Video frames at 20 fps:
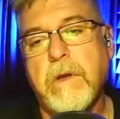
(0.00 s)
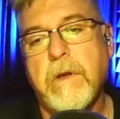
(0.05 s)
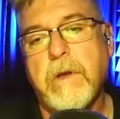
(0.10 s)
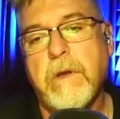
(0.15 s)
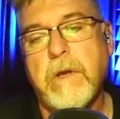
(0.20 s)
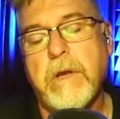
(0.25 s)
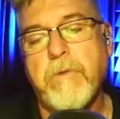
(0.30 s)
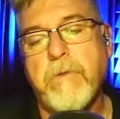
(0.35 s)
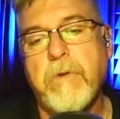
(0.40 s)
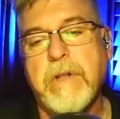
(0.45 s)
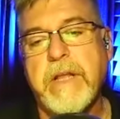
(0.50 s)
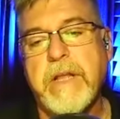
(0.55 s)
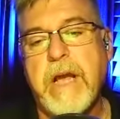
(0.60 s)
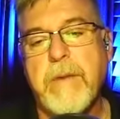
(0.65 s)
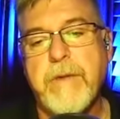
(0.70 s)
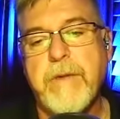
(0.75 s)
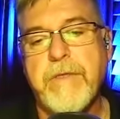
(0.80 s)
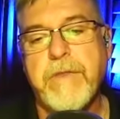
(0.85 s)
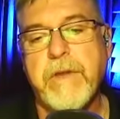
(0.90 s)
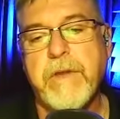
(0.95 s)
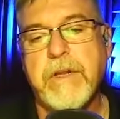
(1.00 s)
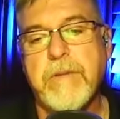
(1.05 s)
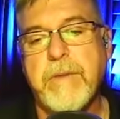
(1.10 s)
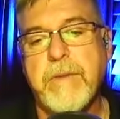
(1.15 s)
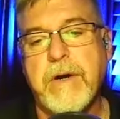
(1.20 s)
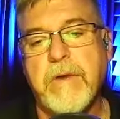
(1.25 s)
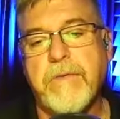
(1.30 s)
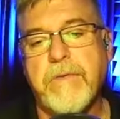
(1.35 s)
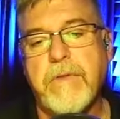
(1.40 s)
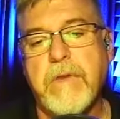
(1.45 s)
it really got me thinking
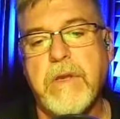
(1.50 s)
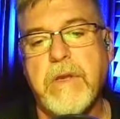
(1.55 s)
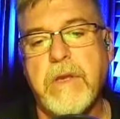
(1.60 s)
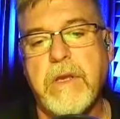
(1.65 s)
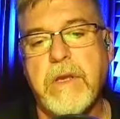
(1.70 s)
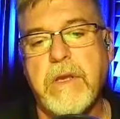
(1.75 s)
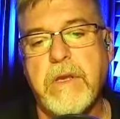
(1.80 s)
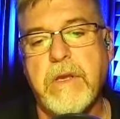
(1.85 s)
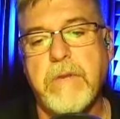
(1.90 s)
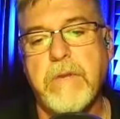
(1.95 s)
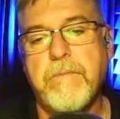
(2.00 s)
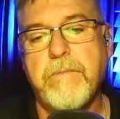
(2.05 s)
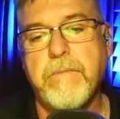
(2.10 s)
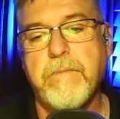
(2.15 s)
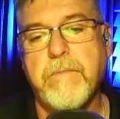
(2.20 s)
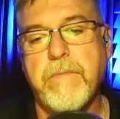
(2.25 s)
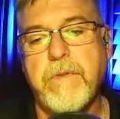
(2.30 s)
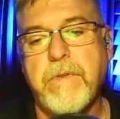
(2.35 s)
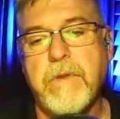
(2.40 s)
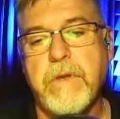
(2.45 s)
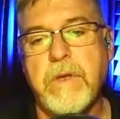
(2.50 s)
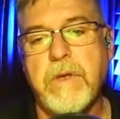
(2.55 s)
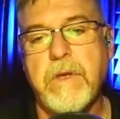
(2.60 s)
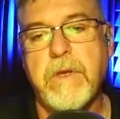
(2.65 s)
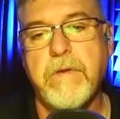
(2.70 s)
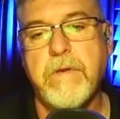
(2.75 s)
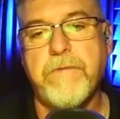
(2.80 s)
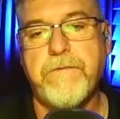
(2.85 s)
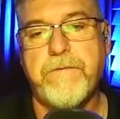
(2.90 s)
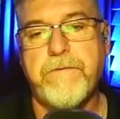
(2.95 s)
about the
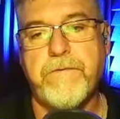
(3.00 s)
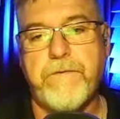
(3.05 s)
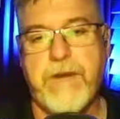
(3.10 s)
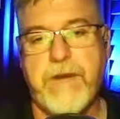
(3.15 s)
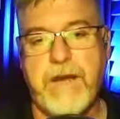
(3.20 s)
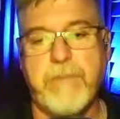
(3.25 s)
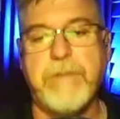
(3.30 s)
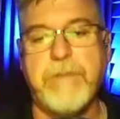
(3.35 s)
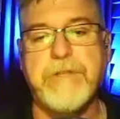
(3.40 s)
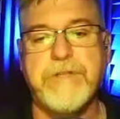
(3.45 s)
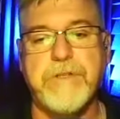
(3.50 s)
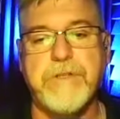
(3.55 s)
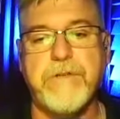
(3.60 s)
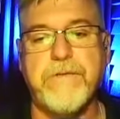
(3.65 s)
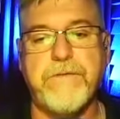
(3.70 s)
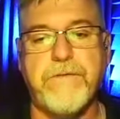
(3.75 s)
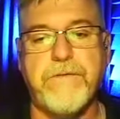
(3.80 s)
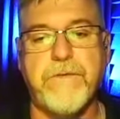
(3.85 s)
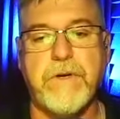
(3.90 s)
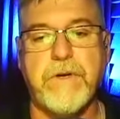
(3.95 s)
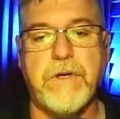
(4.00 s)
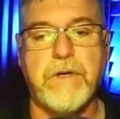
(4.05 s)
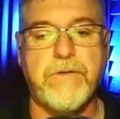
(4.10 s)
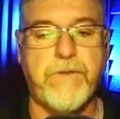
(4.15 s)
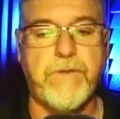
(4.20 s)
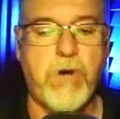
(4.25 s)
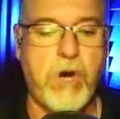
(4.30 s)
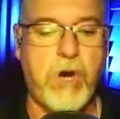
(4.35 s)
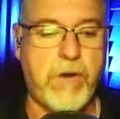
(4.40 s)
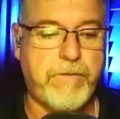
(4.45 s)
the families of of
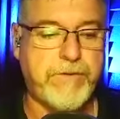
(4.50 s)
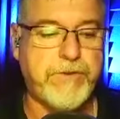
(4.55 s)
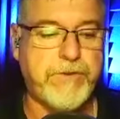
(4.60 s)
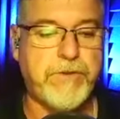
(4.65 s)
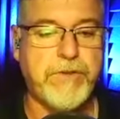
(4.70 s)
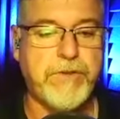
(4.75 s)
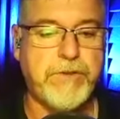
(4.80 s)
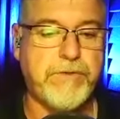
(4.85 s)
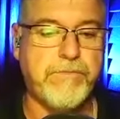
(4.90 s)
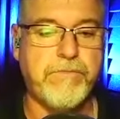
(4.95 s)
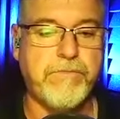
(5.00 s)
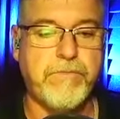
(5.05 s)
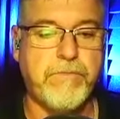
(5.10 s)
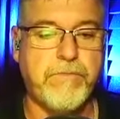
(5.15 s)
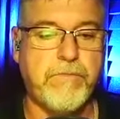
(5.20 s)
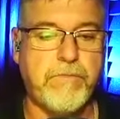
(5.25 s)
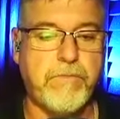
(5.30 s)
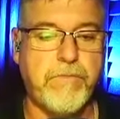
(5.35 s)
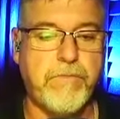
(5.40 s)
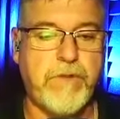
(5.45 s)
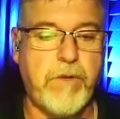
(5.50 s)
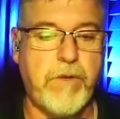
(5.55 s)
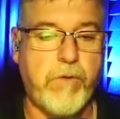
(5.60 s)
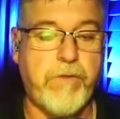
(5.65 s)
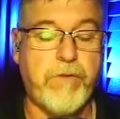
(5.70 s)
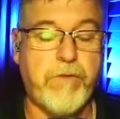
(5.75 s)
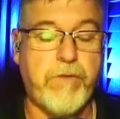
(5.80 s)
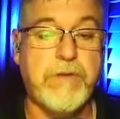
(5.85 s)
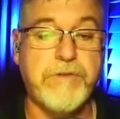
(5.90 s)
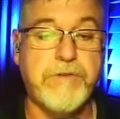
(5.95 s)
officers that
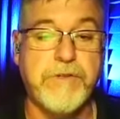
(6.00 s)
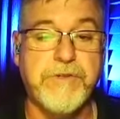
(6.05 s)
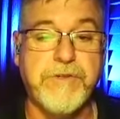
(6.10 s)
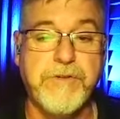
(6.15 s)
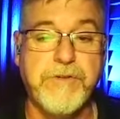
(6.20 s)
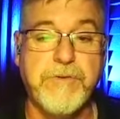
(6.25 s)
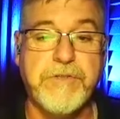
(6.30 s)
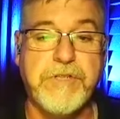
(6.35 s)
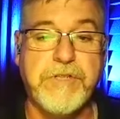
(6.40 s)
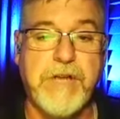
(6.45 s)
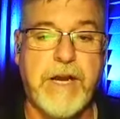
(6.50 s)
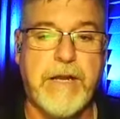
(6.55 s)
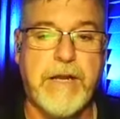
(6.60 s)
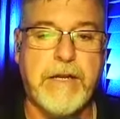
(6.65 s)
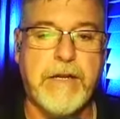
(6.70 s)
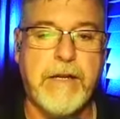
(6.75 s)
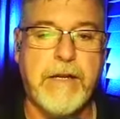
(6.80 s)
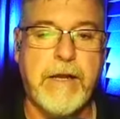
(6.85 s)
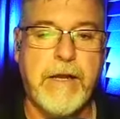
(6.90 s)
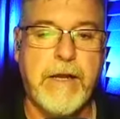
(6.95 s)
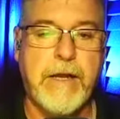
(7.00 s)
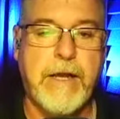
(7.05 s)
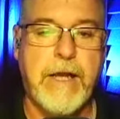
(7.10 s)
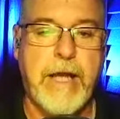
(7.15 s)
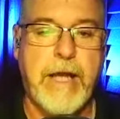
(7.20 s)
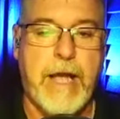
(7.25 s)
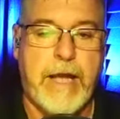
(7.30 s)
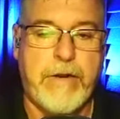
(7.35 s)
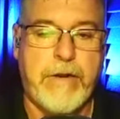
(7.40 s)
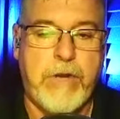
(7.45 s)
we've lost to suicide and
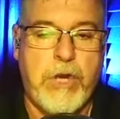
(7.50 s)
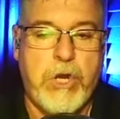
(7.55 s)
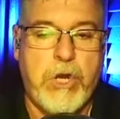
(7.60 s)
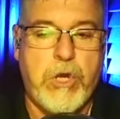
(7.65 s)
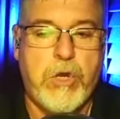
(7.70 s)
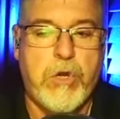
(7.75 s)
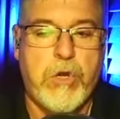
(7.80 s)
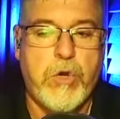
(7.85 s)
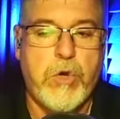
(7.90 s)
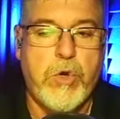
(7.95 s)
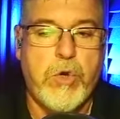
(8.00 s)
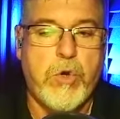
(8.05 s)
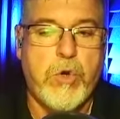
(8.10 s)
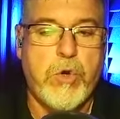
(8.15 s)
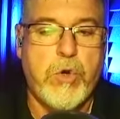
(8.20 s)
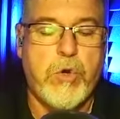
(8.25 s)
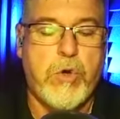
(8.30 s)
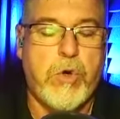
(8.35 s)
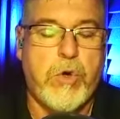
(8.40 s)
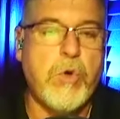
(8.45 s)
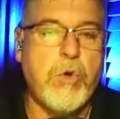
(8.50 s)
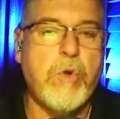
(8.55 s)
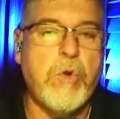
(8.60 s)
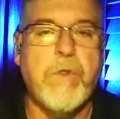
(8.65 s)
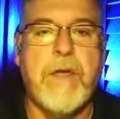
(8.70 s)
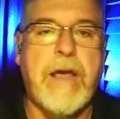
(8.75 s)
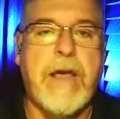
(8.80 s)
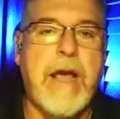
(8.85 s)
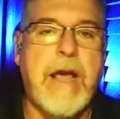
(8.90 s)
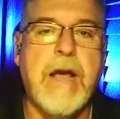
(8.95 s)
and who do
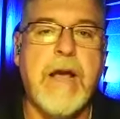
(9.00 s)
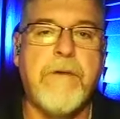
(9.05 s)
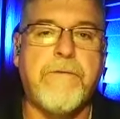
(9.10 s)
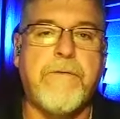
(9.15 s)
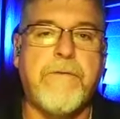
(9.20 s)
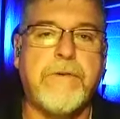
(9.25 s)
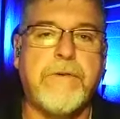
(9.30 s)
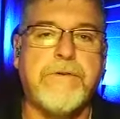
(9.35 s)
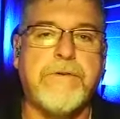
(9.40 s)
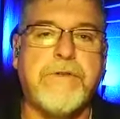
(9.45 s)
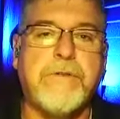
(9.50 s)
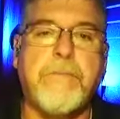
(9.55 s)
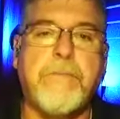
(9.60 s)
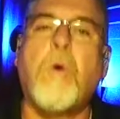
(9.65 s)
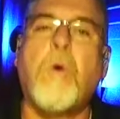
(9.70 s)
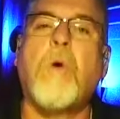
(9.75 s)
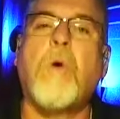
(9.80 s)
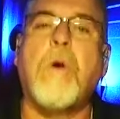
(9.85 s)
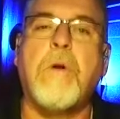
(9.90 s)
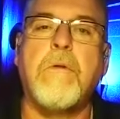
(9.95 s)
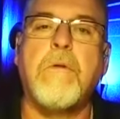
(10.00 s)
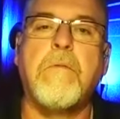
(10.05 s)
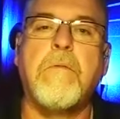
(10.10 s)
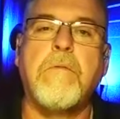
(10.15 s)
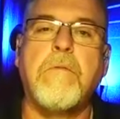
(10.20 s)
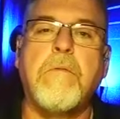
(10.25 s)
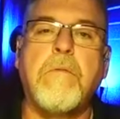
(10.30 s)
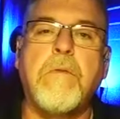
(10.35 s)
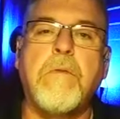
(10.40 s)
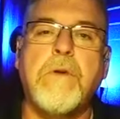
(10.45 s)
they have for support
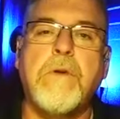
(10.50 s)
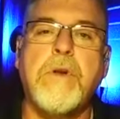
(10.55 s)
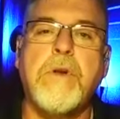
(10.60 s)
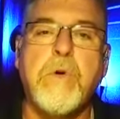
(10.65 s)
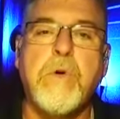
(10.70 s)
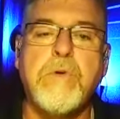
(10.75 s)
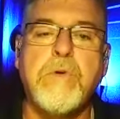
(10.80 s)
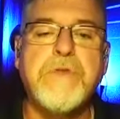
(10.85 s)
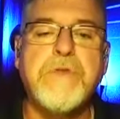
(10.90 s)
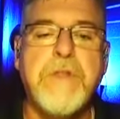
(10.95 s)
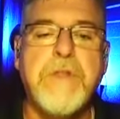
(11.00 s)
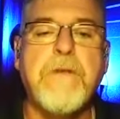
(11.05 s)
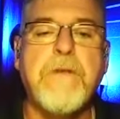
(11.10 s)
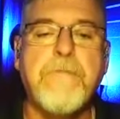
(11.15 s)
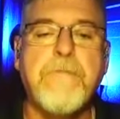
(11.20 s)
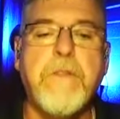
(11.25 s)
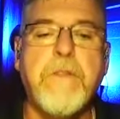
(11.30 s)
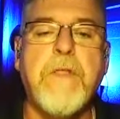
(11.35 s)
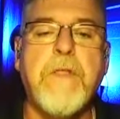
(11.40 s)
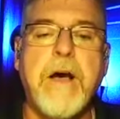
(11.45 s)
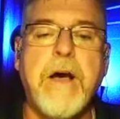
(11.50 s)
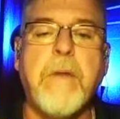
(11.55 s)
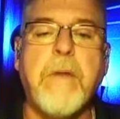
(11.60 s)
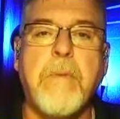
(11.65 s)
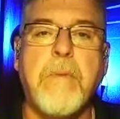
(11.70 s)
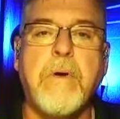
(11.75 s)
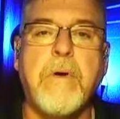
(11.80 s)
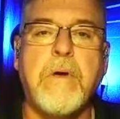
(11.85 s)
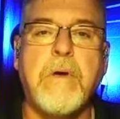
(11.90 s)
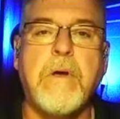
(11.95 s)
you know who's there for
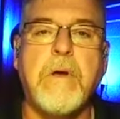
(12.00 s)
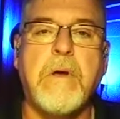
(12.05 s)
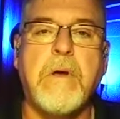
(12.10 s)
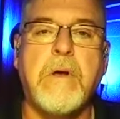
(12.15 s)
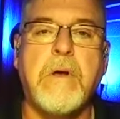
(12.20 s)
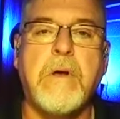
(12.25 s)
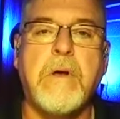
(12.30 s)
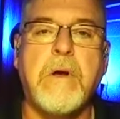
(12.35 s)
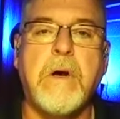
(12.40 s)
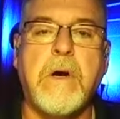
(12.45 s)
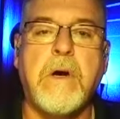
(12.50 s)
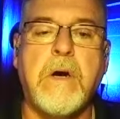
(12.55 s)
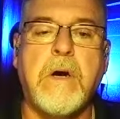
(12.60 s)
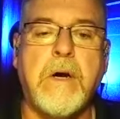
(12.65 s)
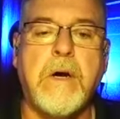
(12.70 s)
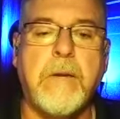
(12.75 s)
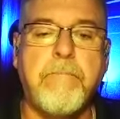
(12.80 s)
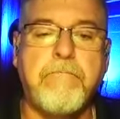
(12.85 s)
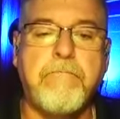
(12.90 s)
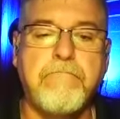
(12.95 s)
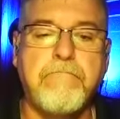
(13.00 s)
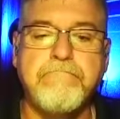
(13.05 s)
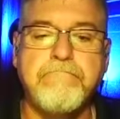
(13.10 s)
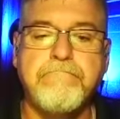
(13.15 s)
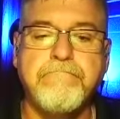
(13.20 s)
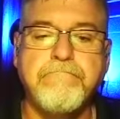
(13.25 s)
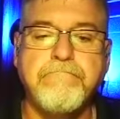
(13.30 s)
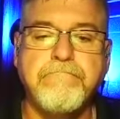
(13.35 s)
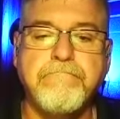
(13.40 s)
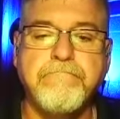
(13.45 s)
them um
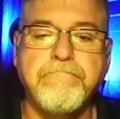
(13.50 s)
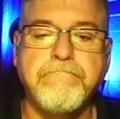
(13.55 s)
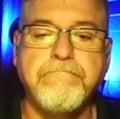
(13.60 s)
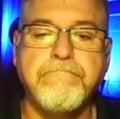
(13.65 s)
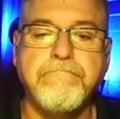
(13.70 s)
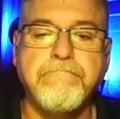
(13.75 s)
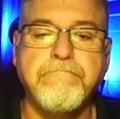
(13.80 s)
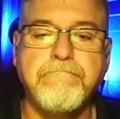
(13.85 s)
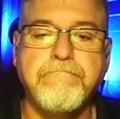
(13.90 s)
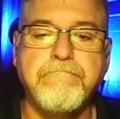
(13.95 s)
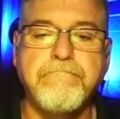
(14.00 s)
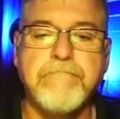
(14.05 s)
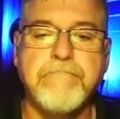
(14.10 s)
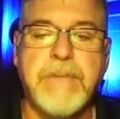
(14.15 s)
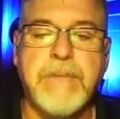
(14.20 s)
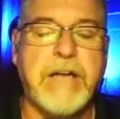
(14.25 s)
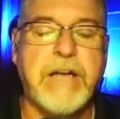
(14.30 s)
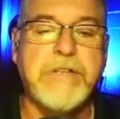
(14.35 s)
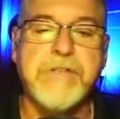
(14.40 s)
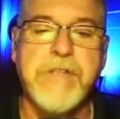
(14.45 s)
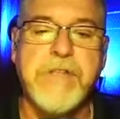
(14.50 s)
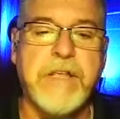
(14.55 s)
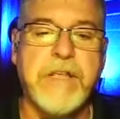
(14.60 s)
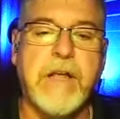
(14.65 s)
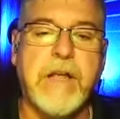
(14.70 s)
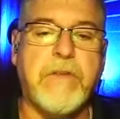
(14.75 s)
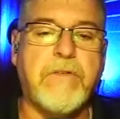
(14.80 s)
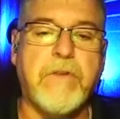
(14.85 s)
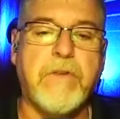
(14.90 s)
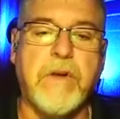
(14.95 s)
i just think
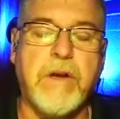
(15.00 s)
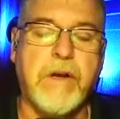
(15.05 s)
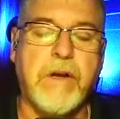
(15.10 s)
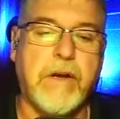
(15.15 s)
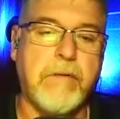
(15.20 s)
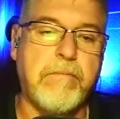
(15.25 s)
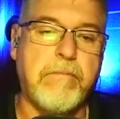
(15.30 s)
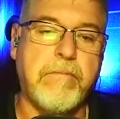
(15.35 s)
that's uh